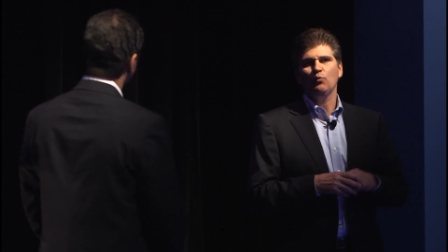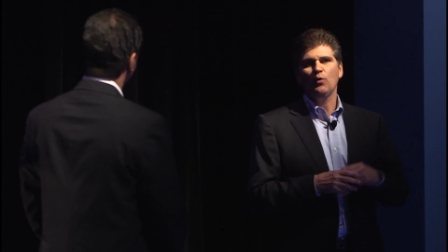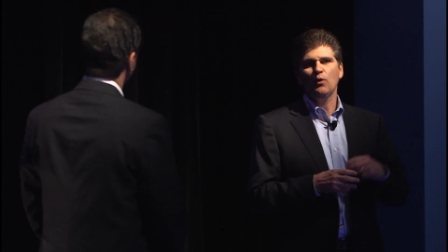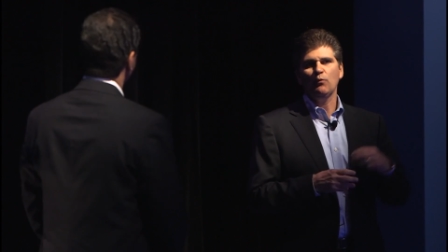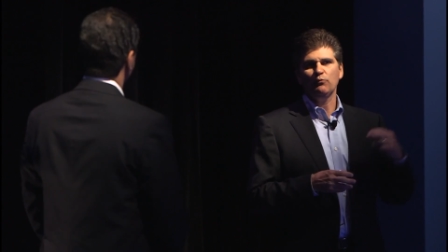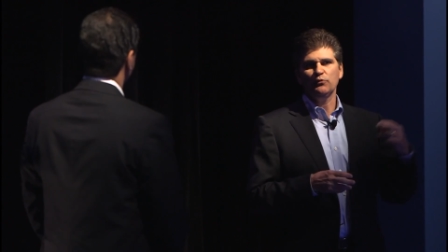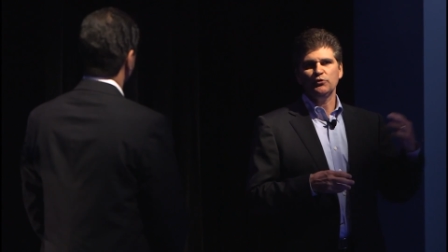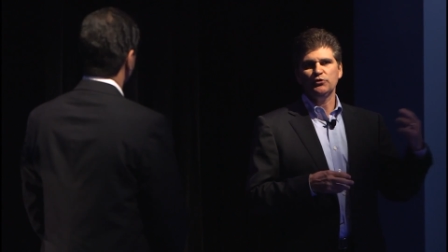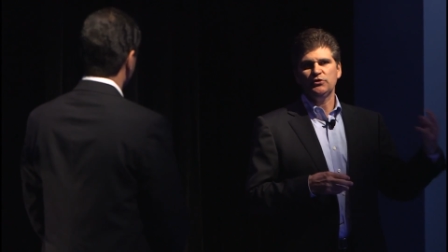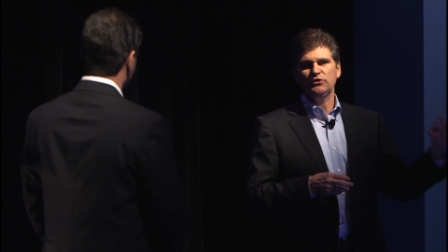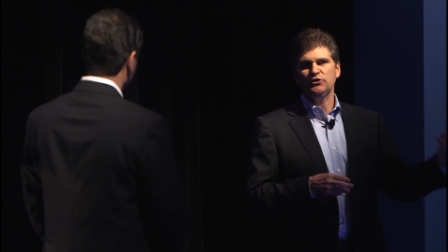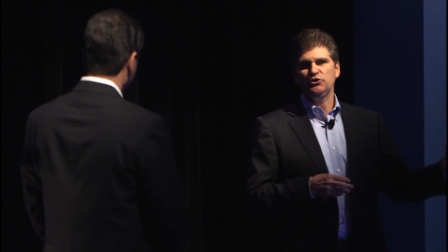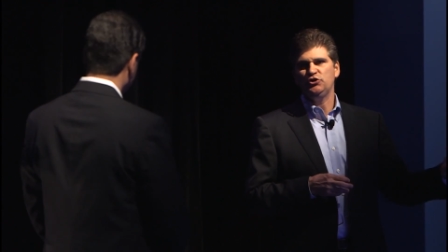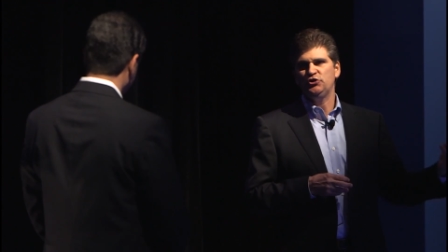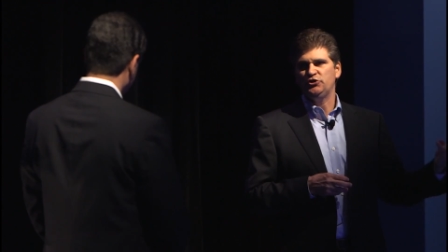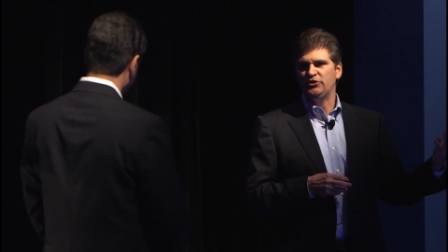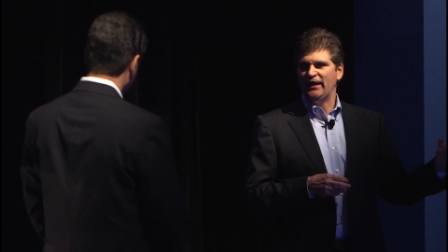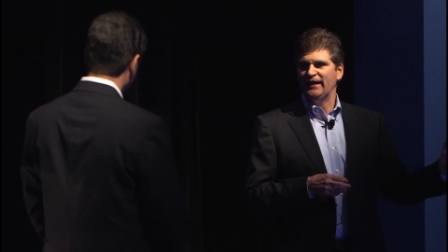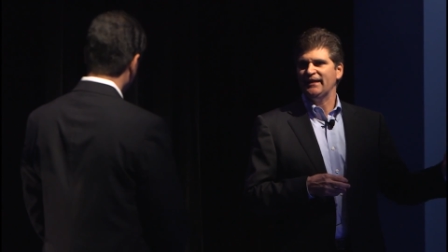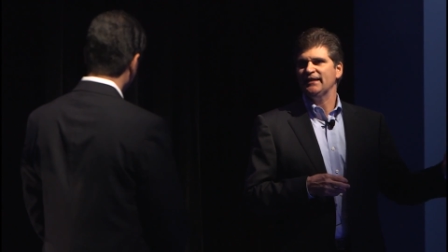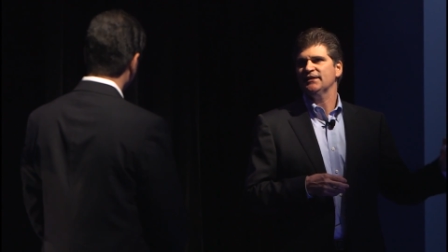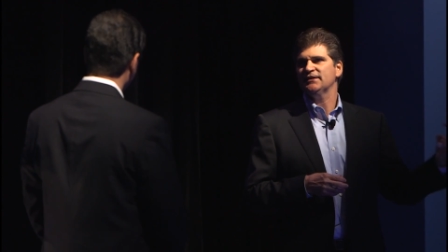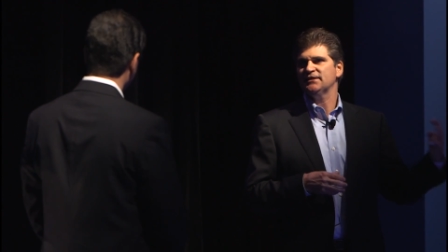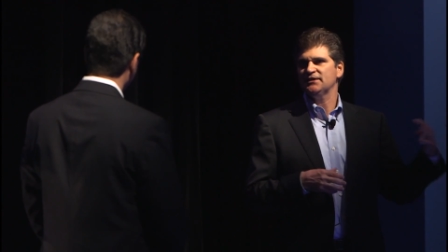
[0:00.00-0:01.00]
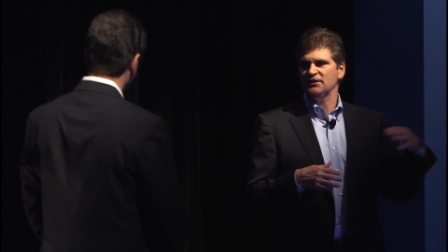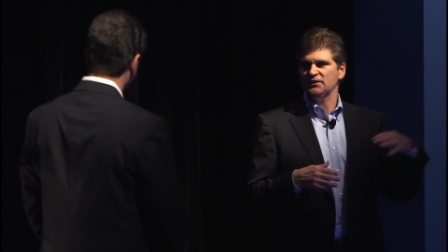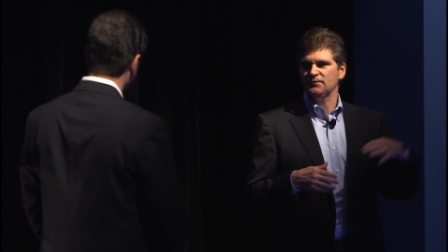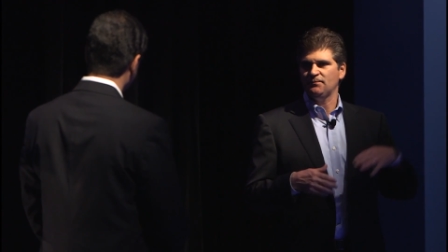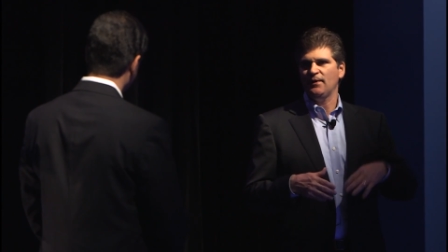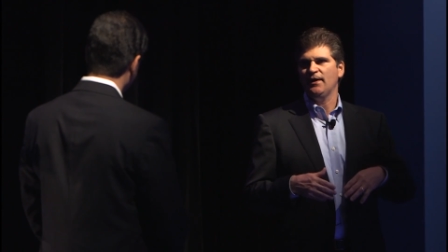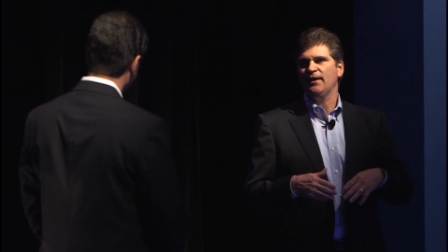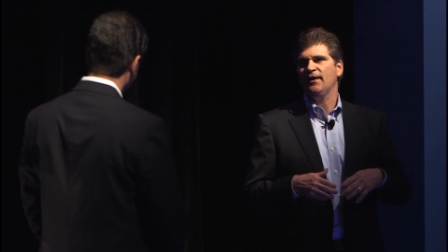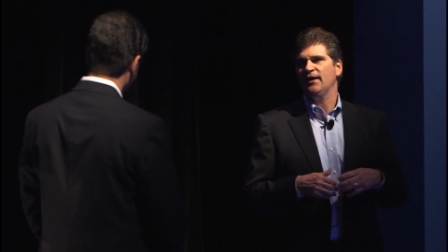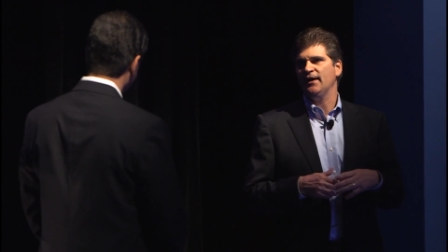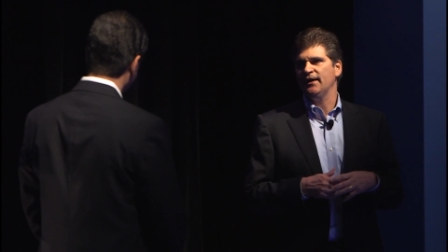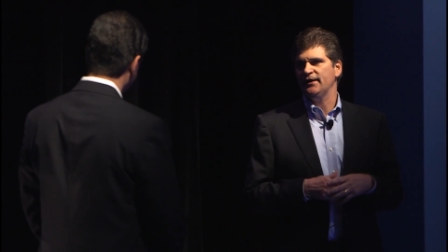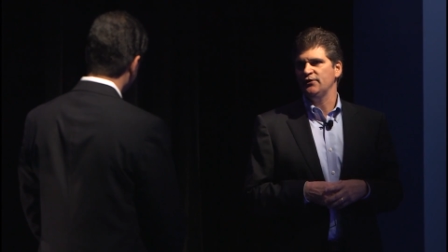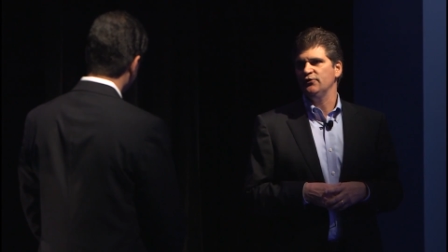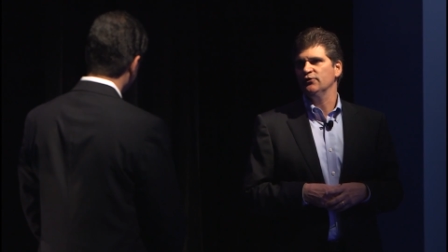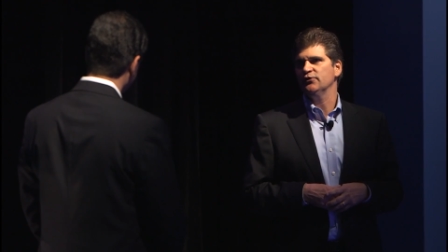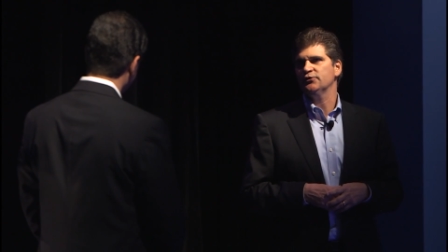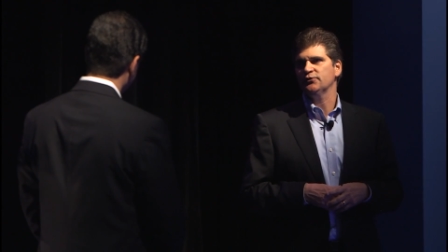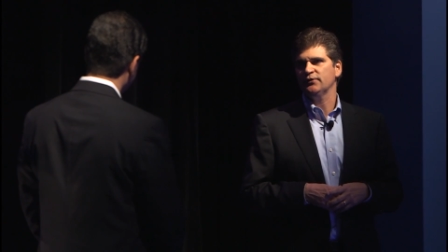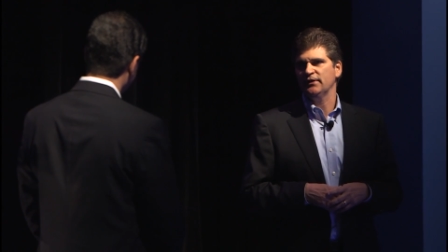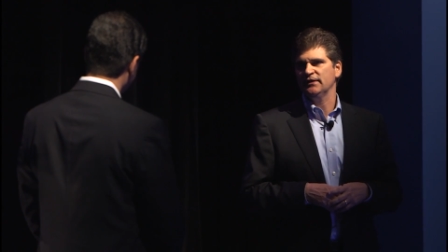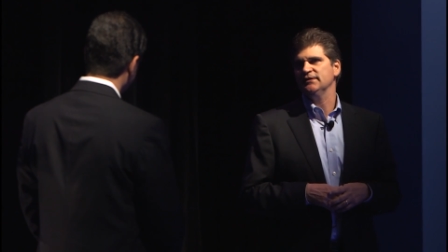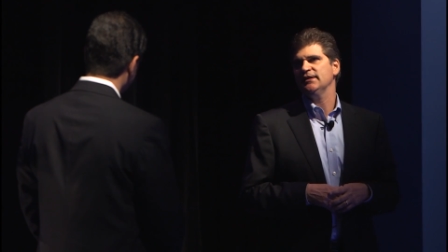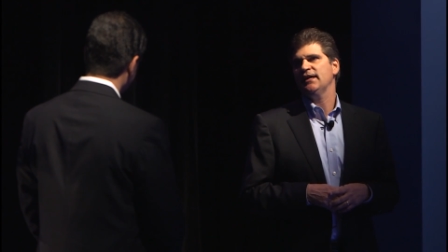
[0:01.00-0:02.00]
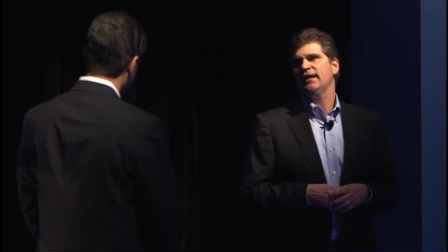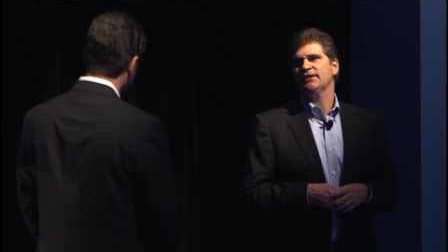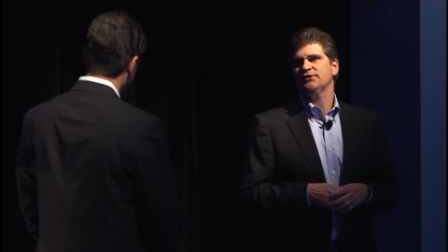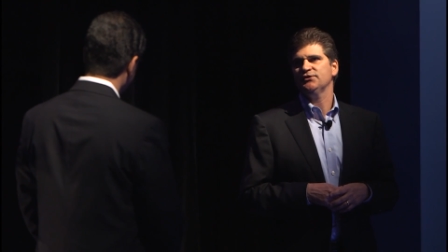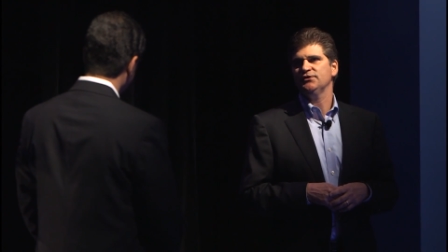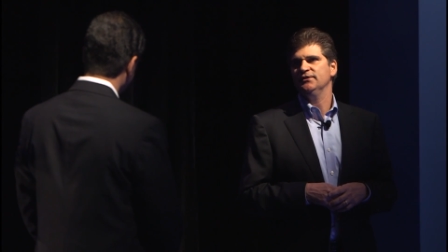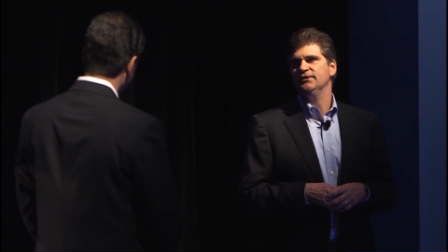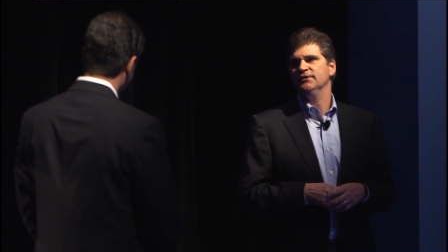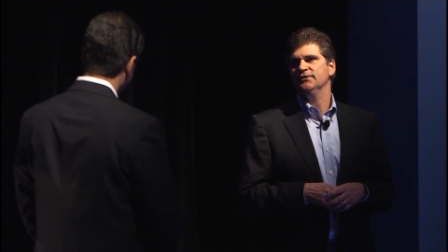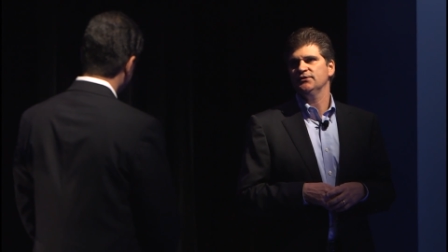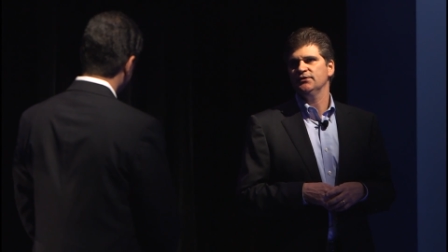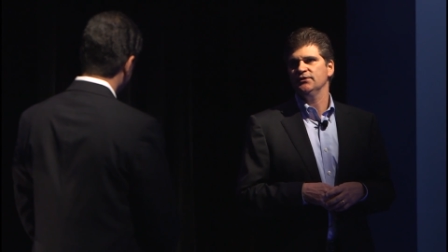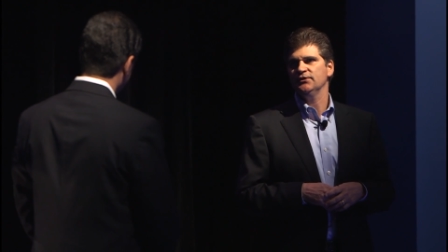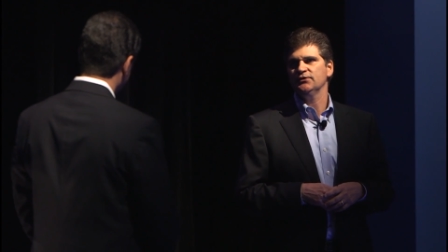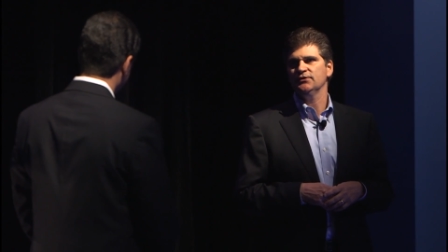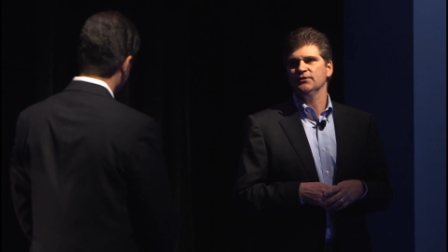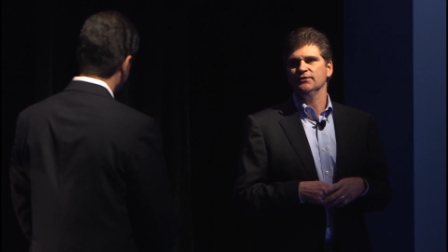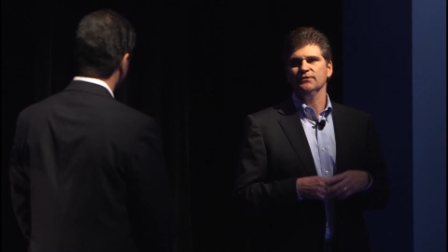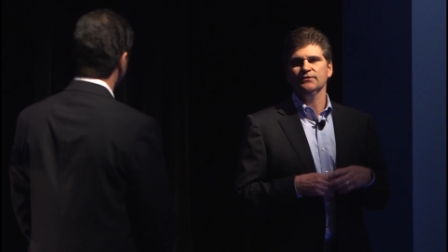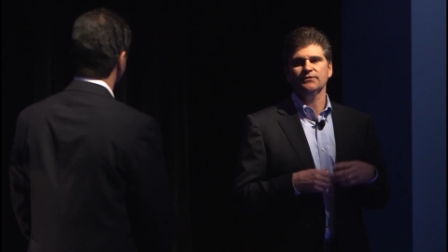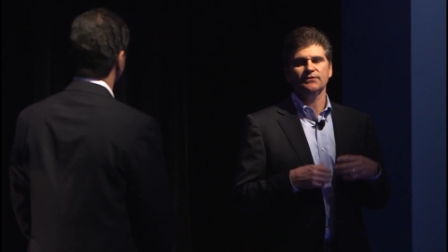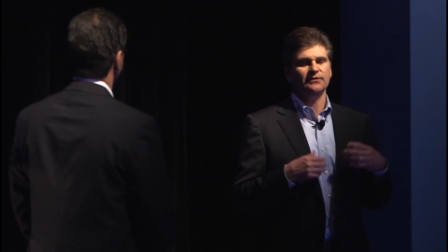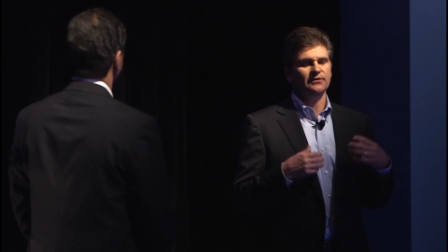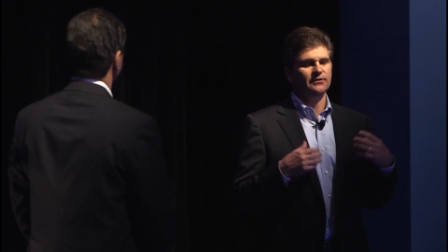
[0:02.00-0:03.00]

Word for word: what was the genesis behind your transaction decisions.